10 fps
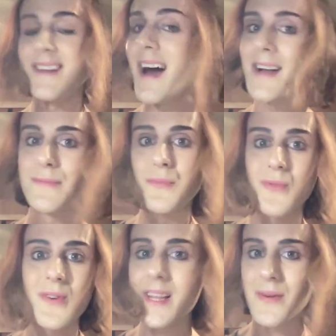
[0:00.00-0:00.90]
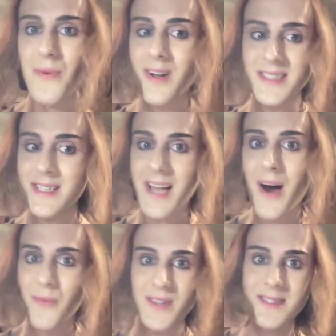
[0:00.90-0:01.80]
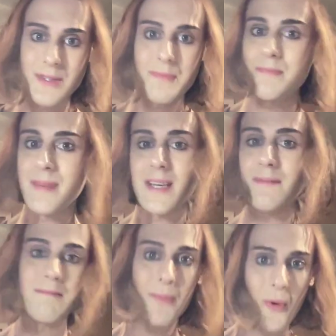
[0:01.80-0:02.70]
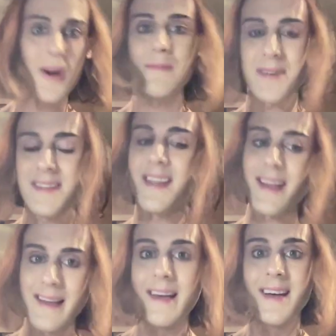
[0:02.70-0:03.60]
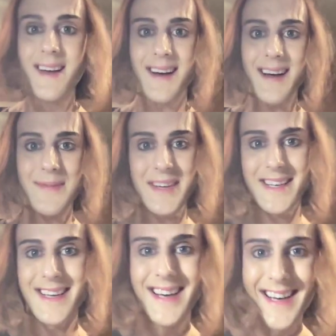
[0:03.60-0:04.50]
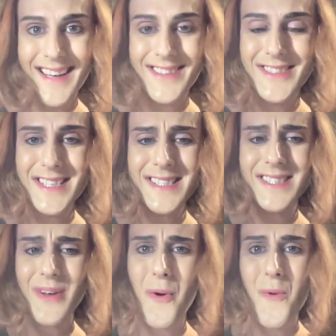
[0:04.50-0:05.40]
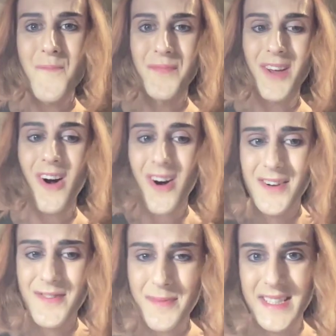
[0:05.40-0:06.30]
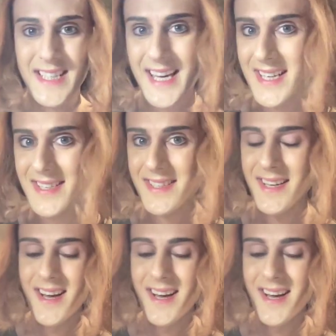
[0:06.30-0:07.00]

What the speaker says: I really did not want to be a boy, but like, I mean, it was just so hard for me as a kid.